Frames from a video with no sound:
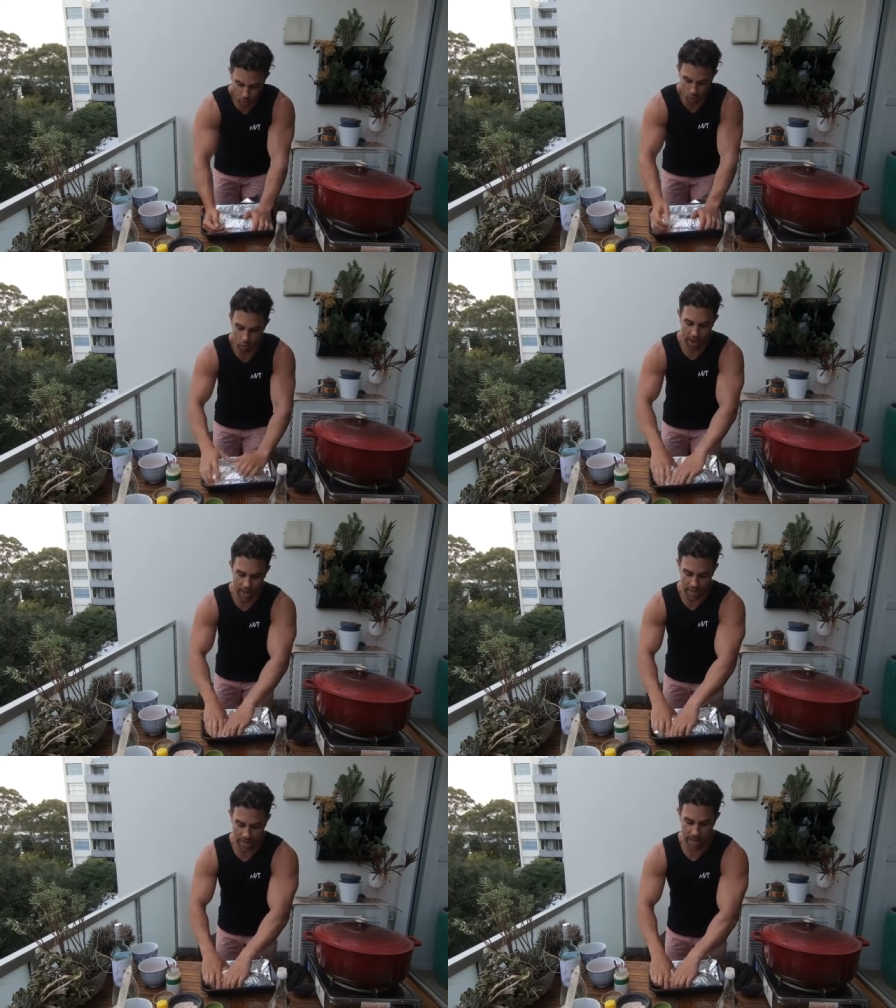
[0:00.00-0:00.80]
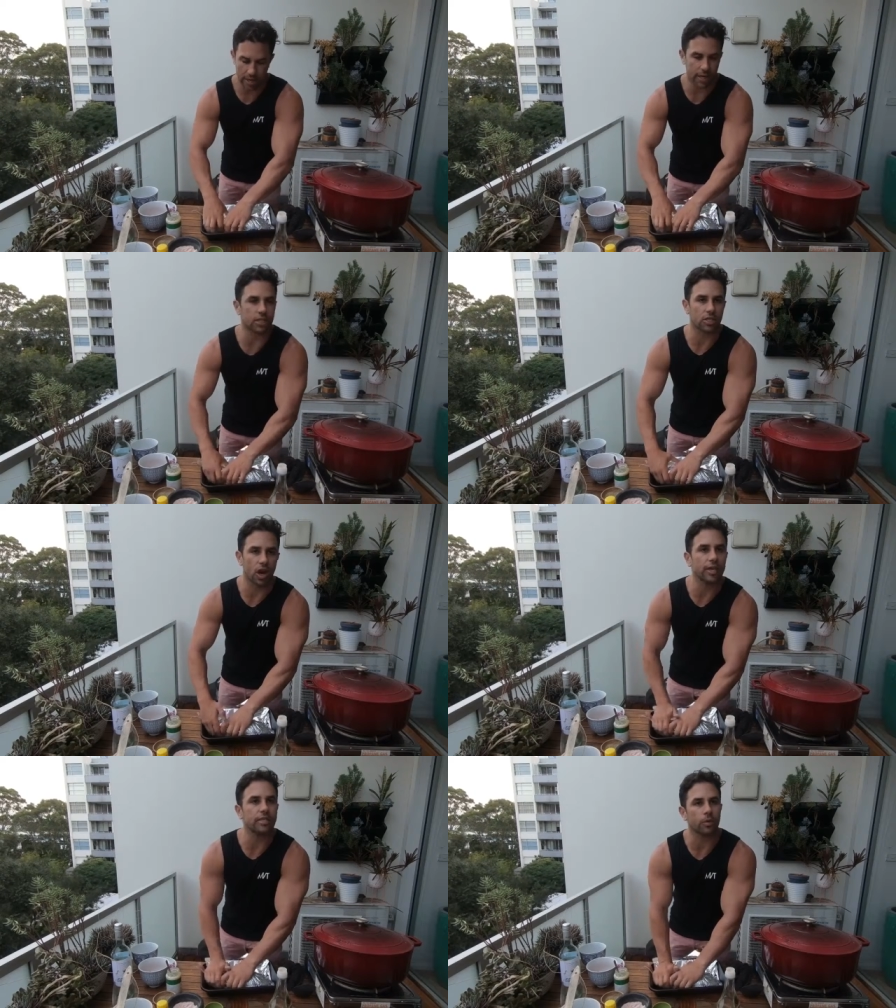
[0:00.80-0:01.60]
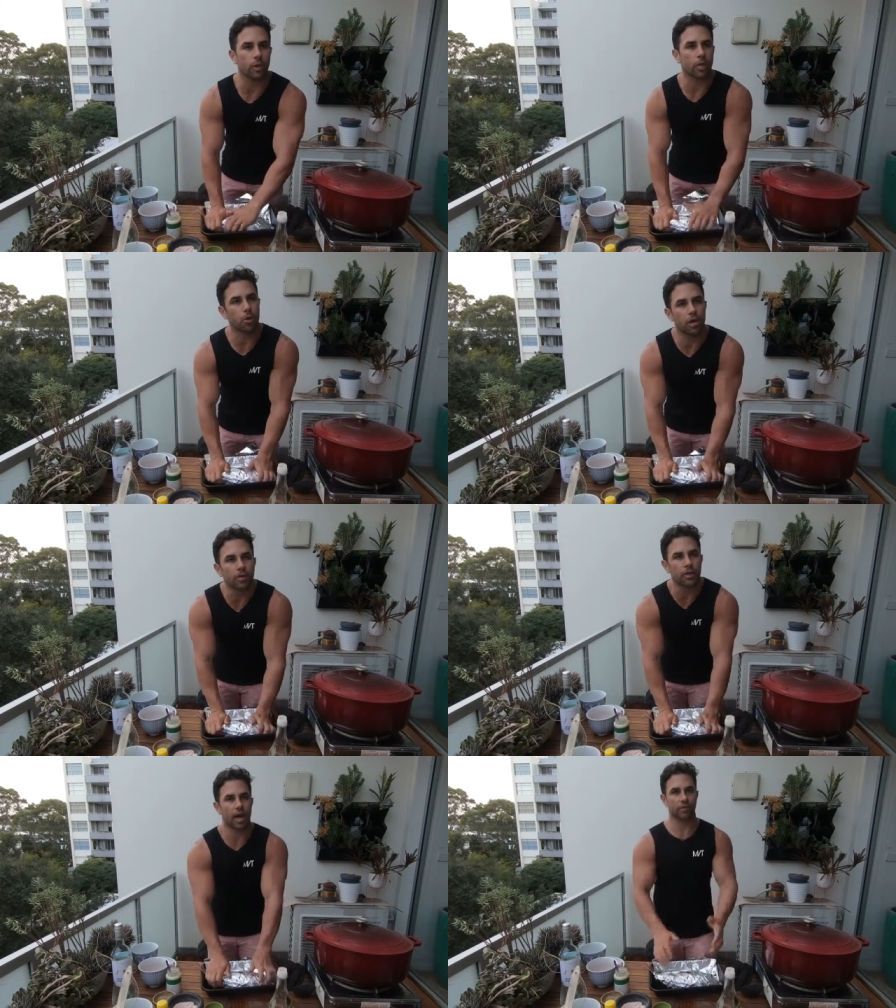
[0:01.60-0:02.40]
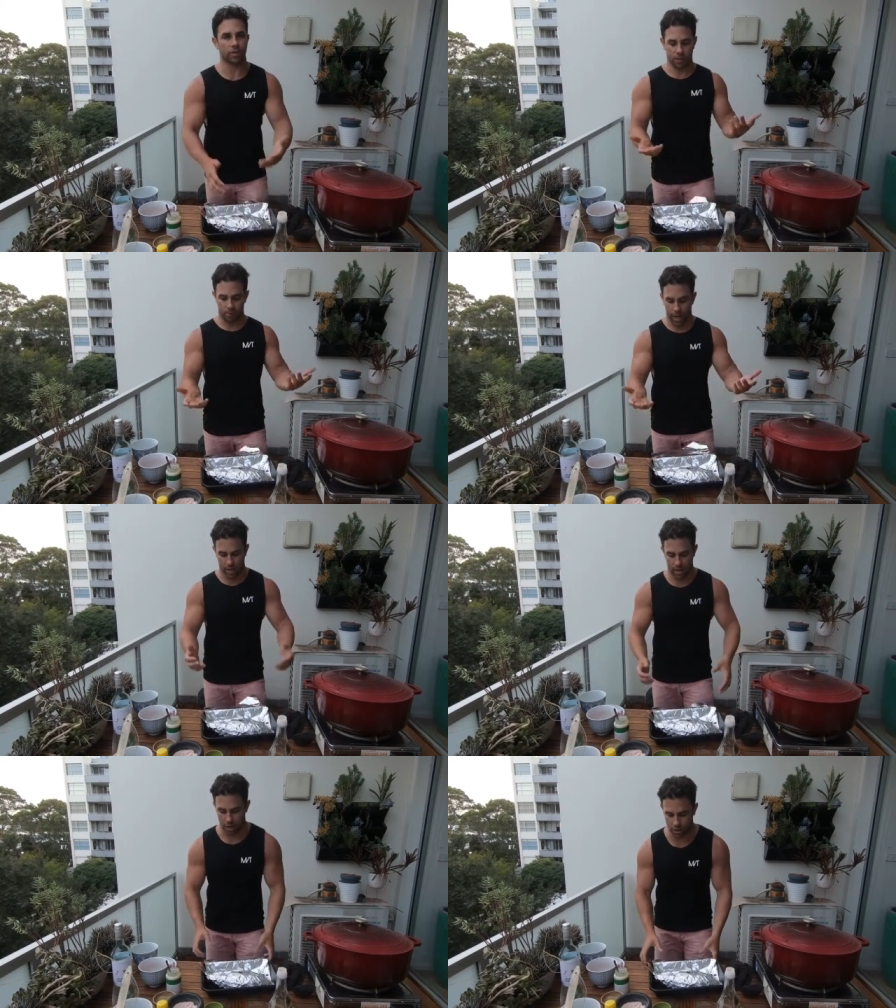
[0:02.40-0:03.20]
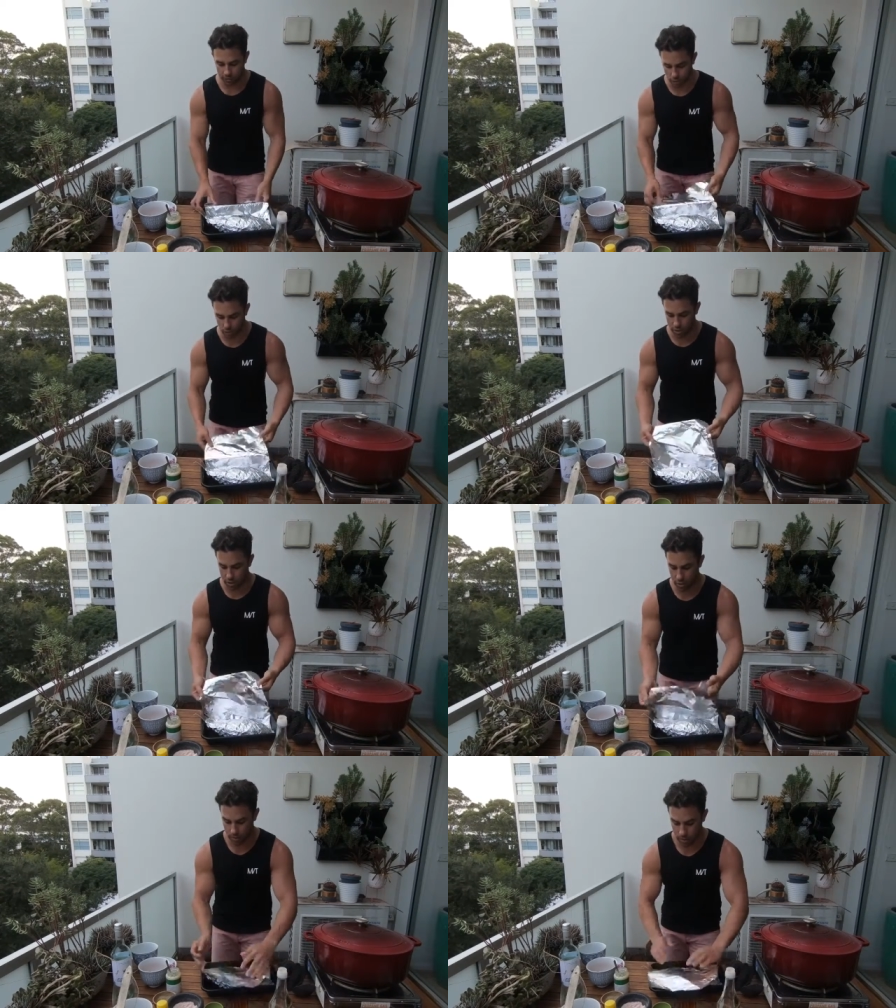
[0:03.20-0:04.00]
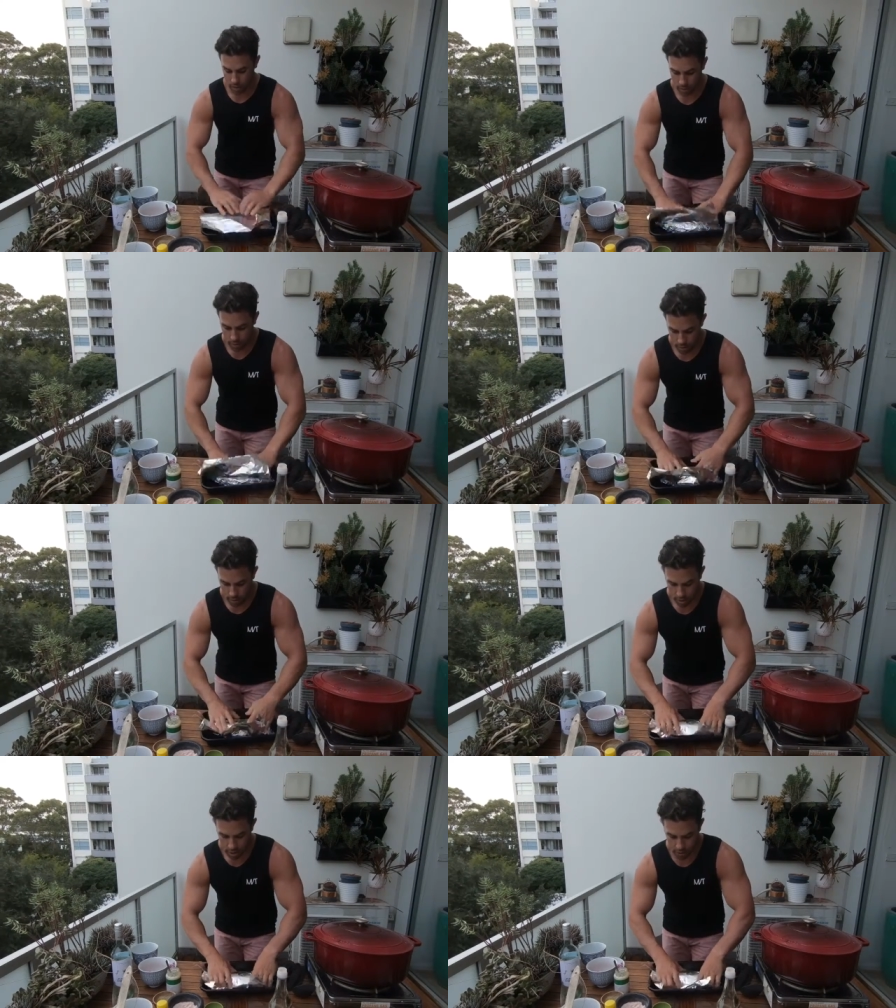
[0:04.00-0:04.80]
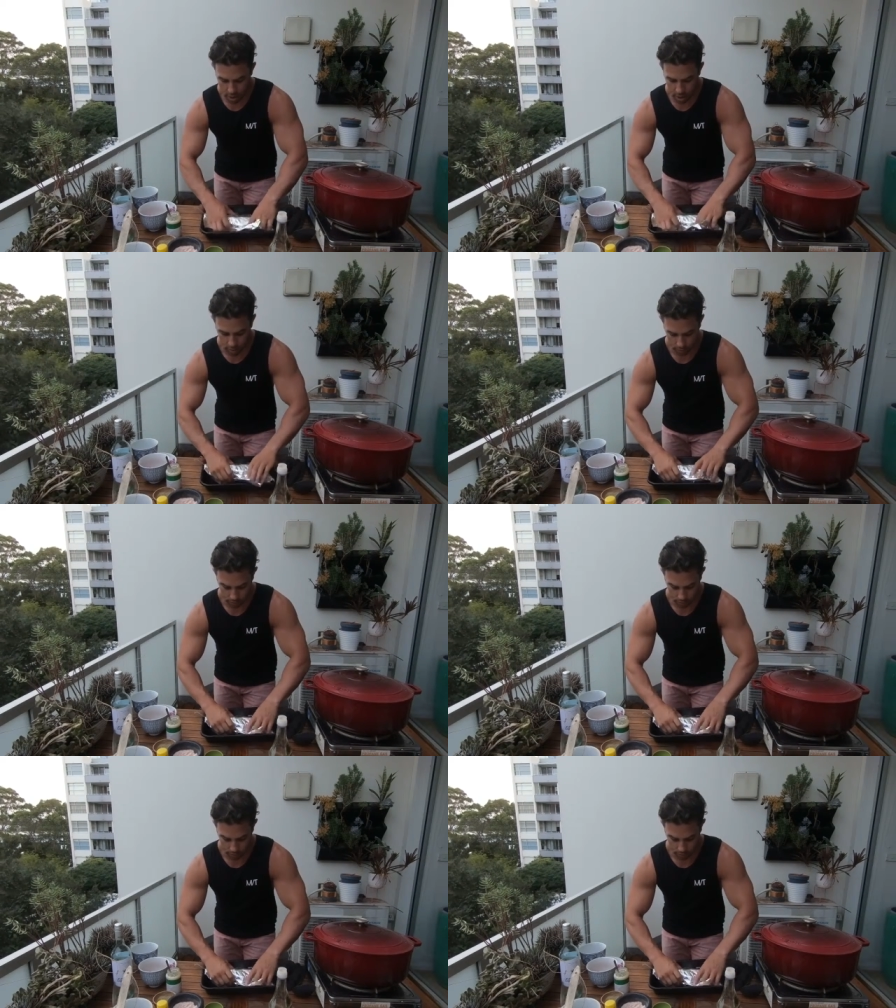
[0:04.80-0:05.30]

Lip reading: all that heat inside, so when you put it in the oven to bake, it goes for good. So here we go.